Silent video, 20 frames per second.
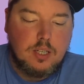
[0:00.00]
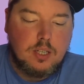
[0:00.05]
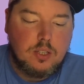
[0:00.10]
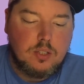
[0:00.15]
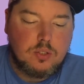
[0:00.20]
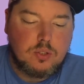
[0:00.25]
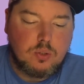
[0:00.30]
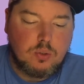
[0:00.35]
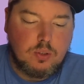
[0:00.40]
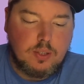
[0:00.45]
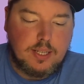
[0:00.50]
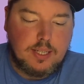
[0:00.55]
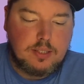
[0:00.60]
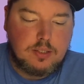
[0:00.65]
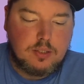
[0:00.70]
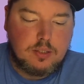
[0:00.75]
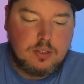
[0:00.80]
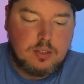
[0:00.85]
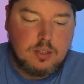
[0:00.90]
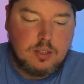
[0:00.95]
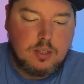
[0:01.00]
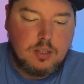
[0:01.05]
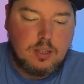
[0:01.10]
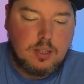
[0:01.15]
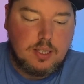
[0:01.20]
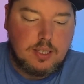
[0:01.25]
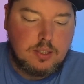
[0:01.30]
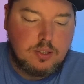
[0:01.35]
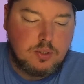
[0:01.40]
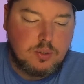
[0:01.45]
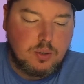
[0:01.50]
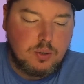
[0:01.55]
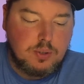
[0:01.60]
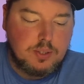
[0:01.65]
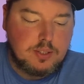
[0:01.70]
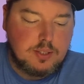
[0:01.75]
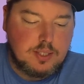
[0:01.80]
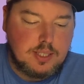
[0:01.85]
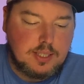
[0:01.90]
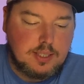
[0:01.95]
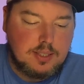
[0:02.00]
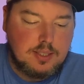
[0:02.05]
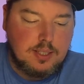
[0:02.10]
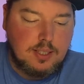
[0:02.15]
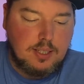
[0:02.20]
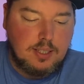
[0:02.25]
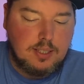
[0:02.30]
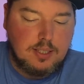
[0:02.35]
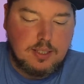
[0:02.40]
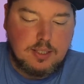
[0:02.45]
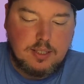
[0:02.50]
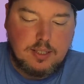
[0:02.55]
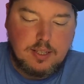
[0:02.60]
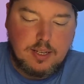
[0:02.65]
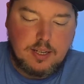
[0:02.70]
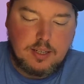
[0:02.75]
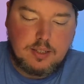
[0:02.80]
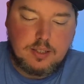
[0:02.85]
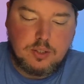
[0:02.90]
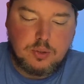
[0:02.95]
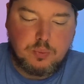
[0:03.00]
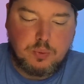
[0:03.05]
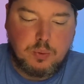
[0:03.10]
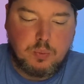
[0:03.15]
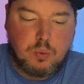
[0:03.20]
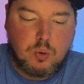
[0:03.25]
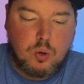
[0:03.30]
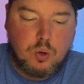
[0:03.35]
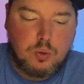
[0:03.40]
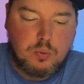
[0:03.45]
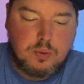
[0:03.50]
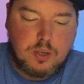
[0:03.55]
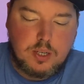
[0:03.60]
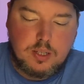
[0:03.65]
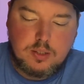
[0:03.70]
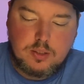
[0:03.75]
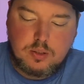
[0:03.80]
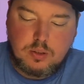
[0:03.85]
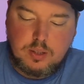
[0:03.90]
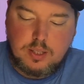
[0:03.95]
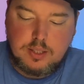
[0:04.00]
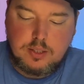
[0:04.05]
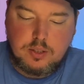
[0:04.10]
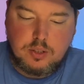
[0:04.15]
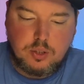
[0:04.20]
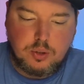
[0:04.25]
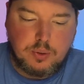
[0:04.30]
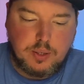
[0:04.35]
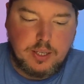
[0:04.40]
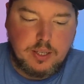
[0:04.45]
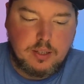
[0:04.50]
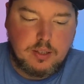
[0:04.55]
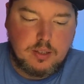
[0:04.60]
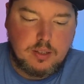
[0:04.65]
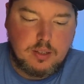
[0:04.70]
So let's throw a 16 into there because we rolled one, so let's do it.